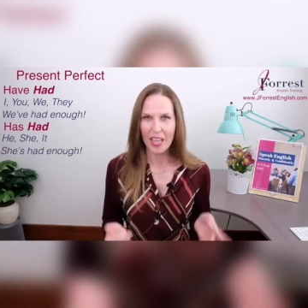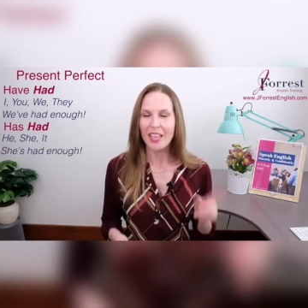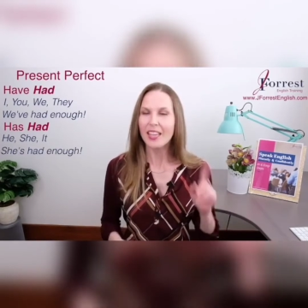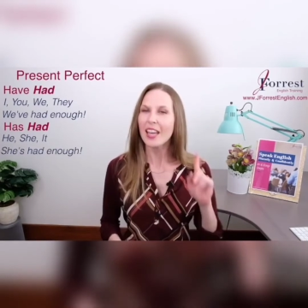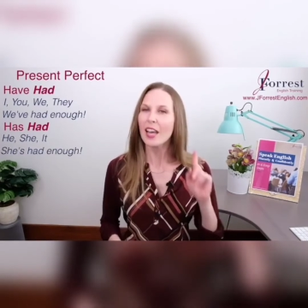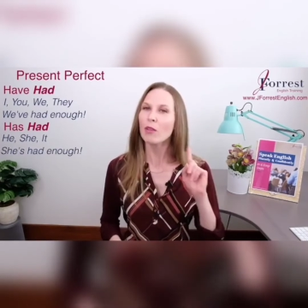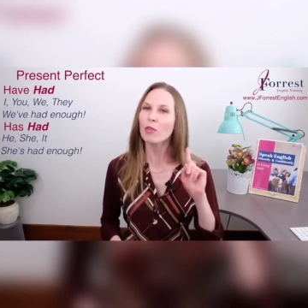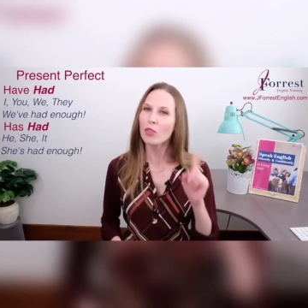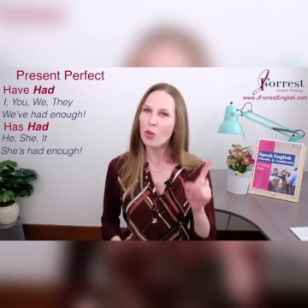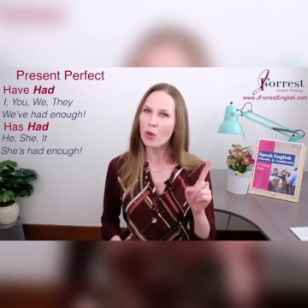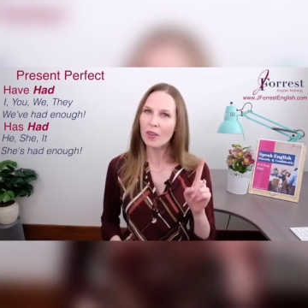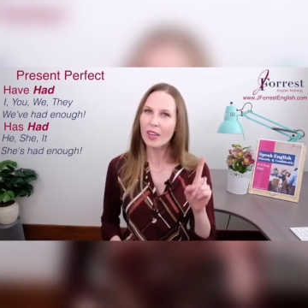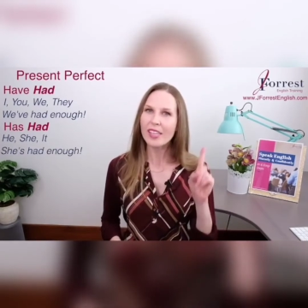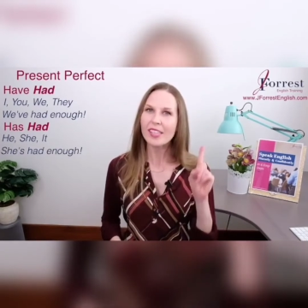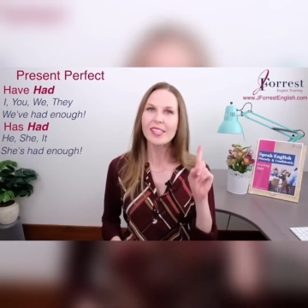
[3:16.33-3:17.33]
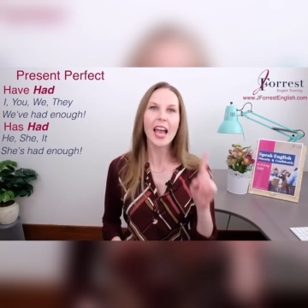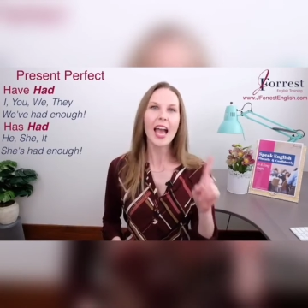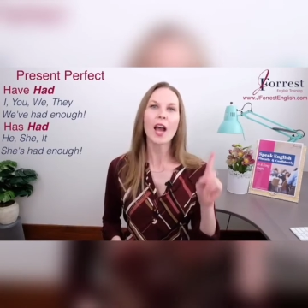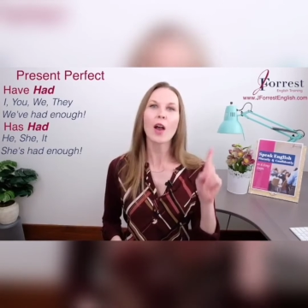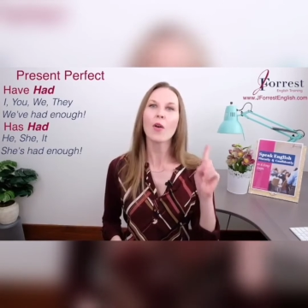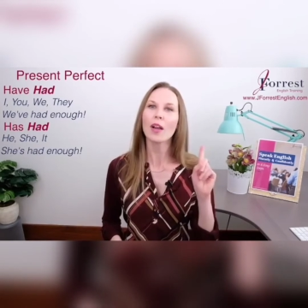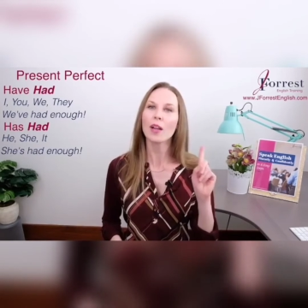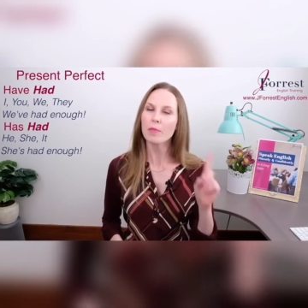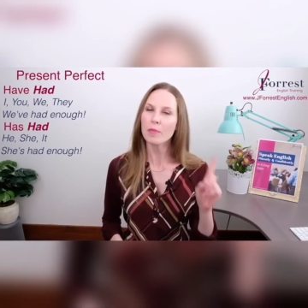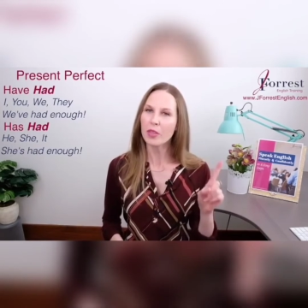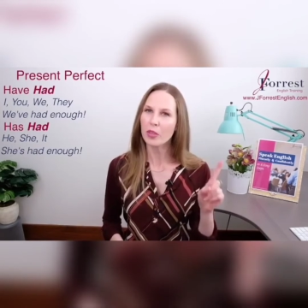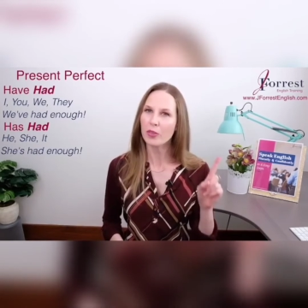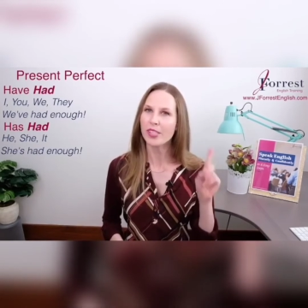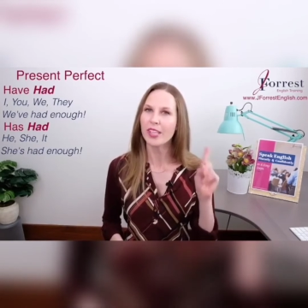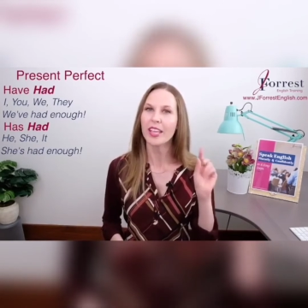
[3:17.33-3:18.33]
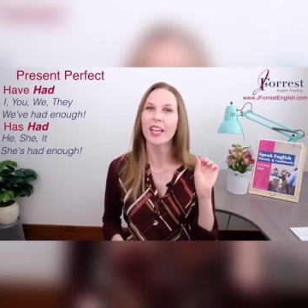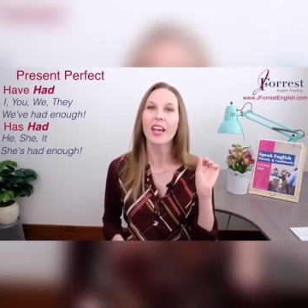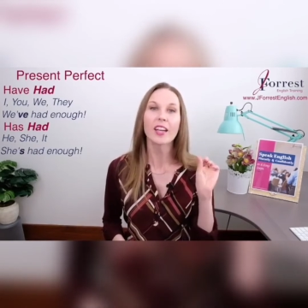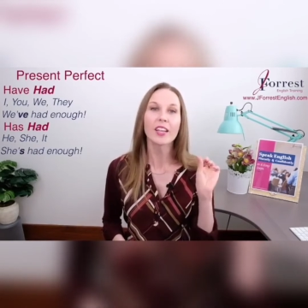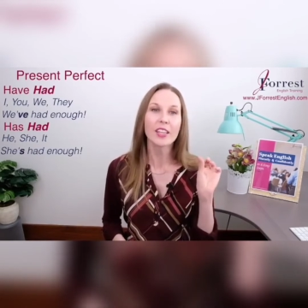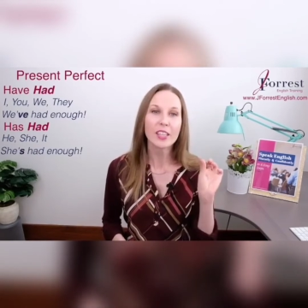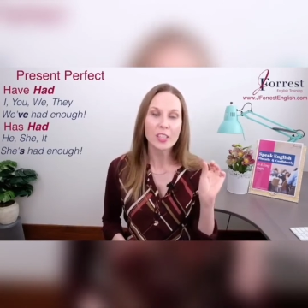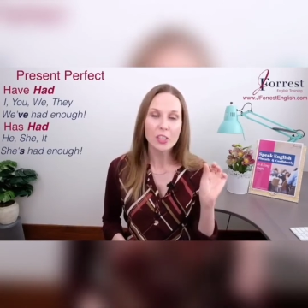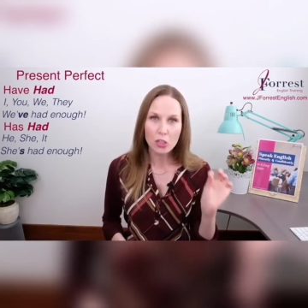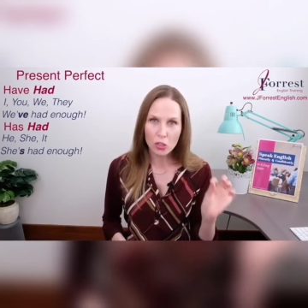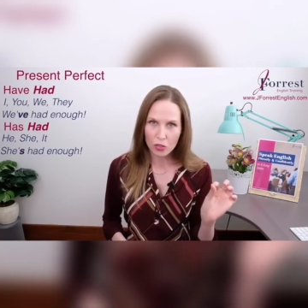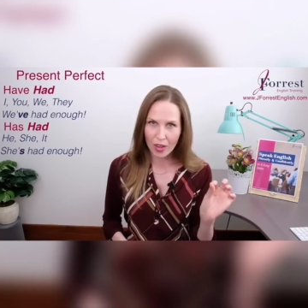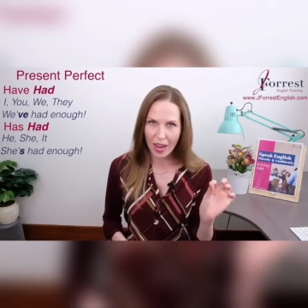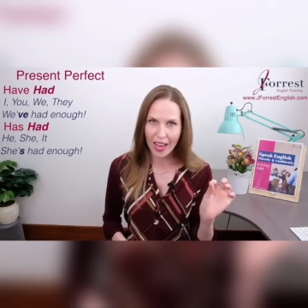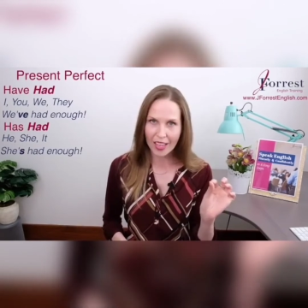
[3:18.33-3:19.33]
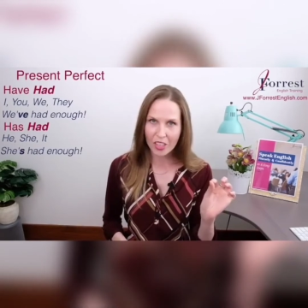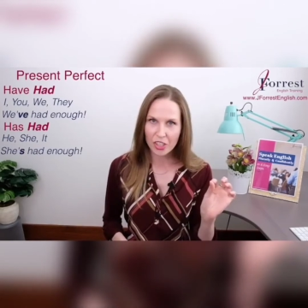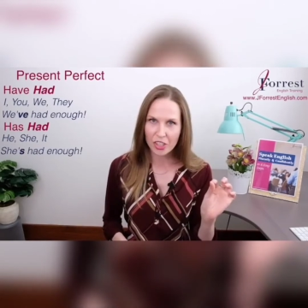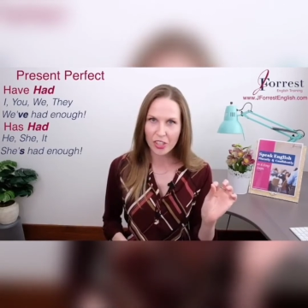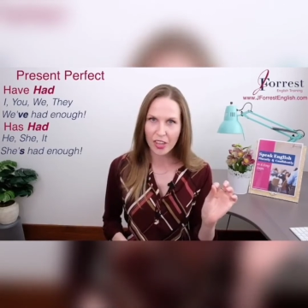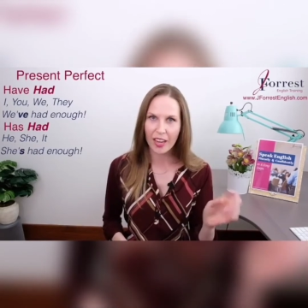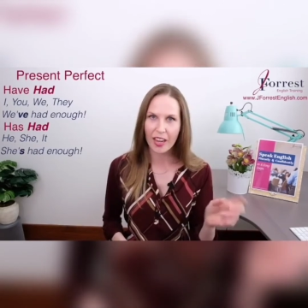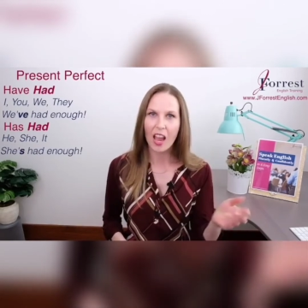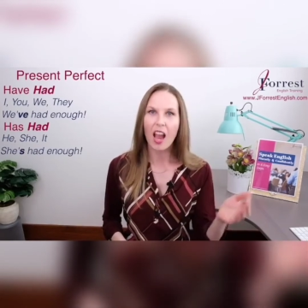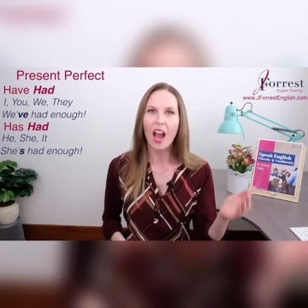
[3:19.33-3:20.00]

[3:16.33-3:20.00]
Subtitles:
Now notice how I'm using a contraction.